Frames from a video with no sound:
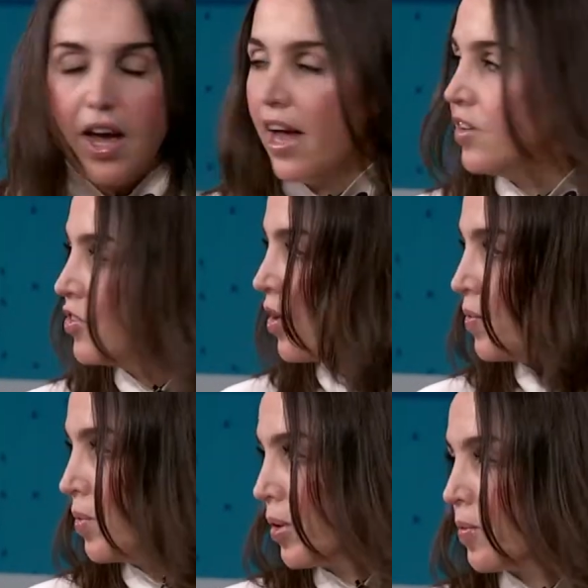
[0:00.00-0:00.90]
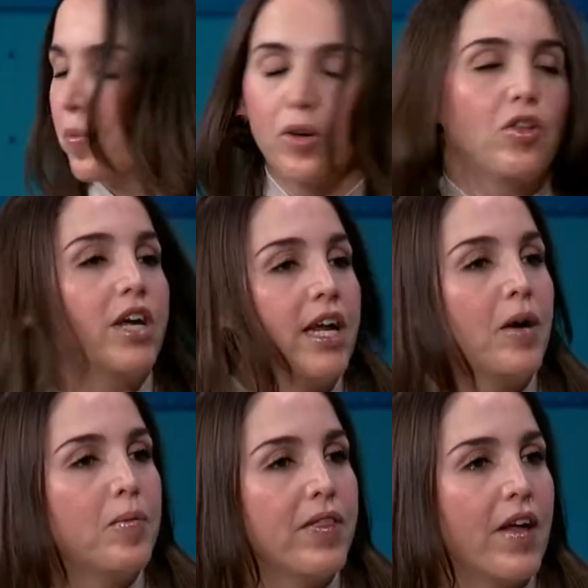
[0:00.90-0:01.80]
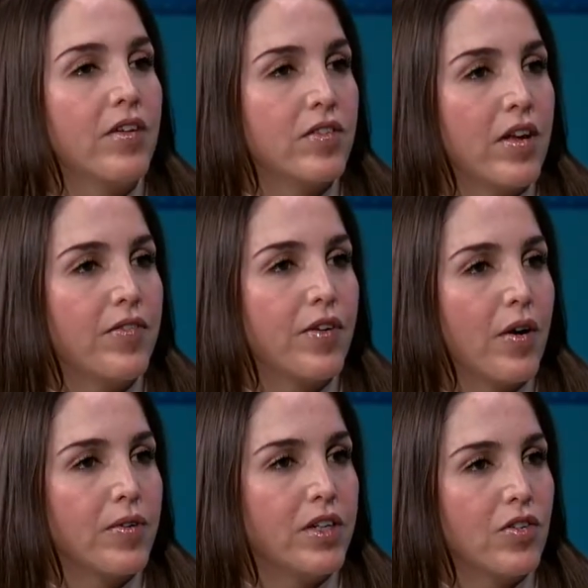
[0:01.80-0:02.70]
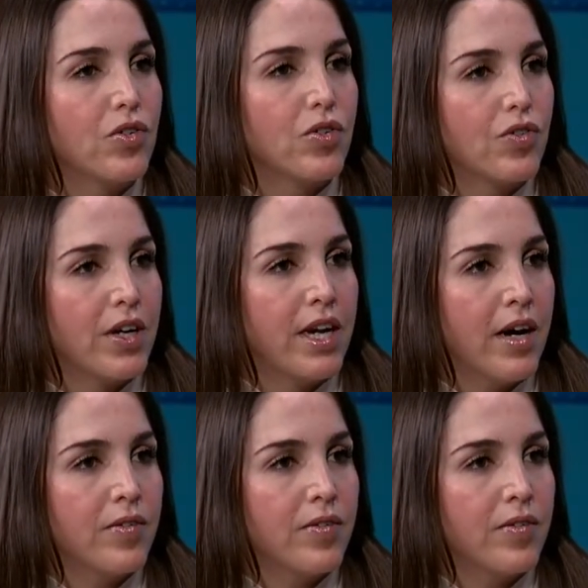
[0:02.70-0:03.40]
And so we're looking at what that looks like for our retail stores right now.